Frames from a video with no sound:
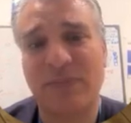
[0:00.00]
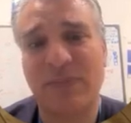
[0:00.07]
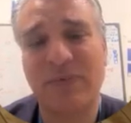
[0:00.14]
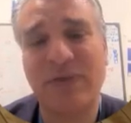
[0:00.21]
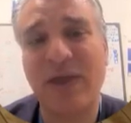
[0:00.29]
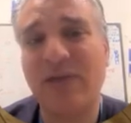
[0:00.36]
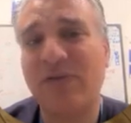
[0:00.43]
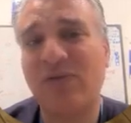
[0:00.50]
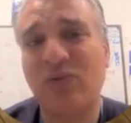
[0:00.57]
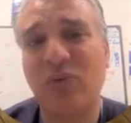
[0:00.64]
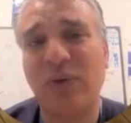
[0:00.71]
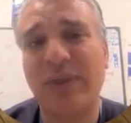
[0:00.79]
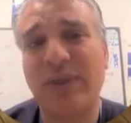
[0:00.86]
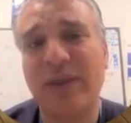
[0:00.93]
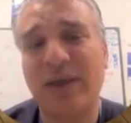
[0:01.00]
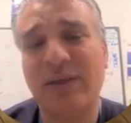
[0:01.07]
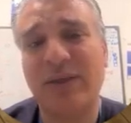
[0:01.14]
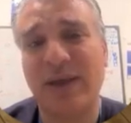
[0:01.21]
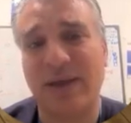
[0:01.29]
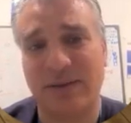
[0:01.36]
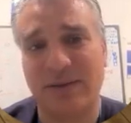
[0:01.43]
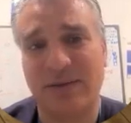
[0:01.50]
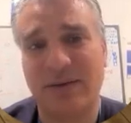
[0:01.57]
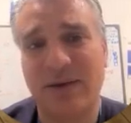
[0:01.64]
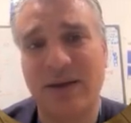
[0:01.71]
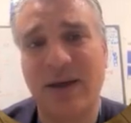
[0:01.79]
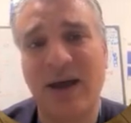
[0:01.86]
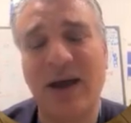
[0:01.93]
Since 2010,
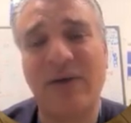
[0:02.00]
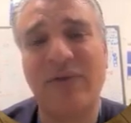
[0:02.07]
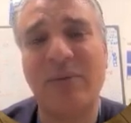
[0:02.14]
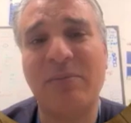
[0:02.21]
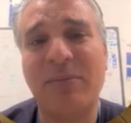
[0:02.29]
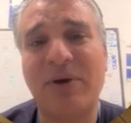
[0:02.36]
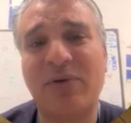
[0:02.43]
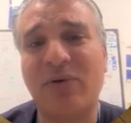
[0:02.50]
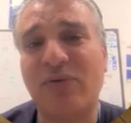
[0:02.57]
a number